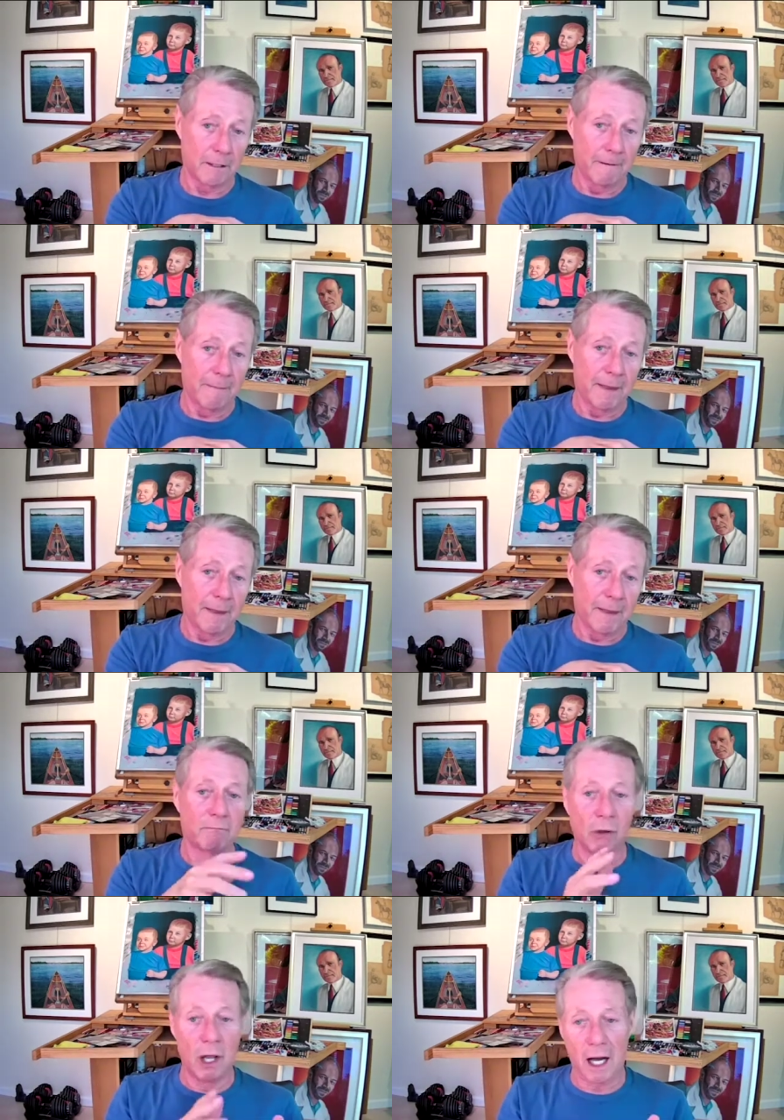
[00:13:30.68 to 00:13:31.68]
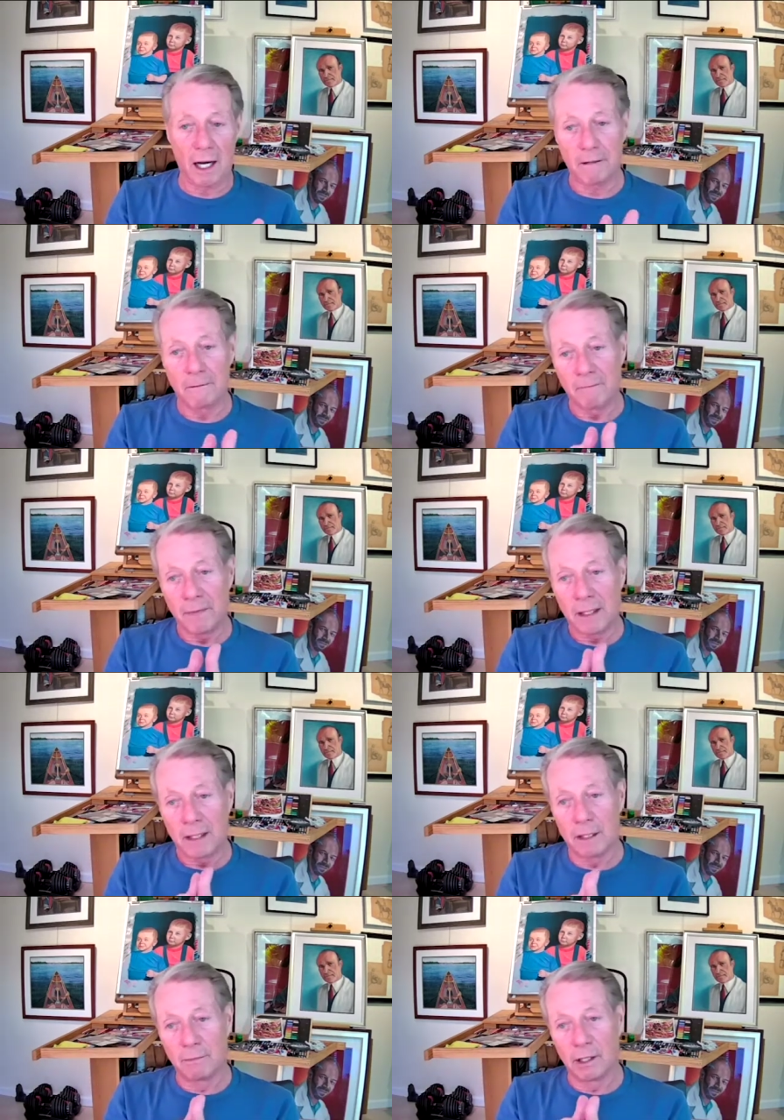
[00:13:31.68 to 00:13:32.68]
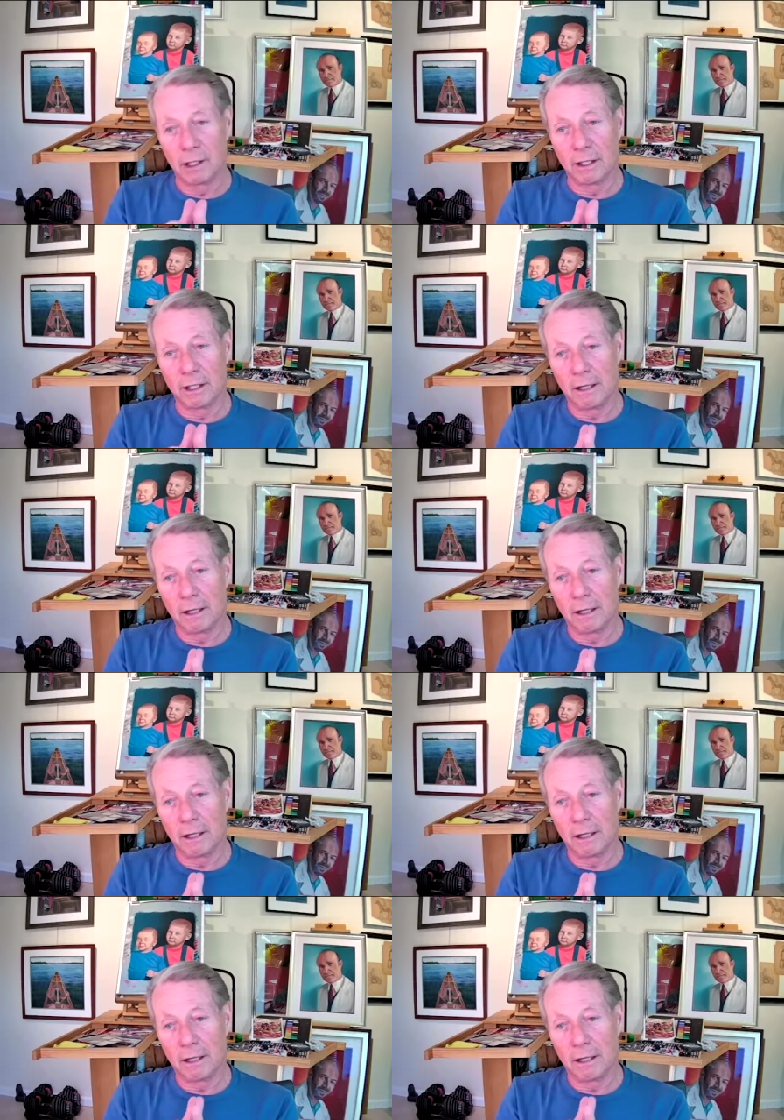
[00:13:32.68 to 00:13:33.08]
that would block the ability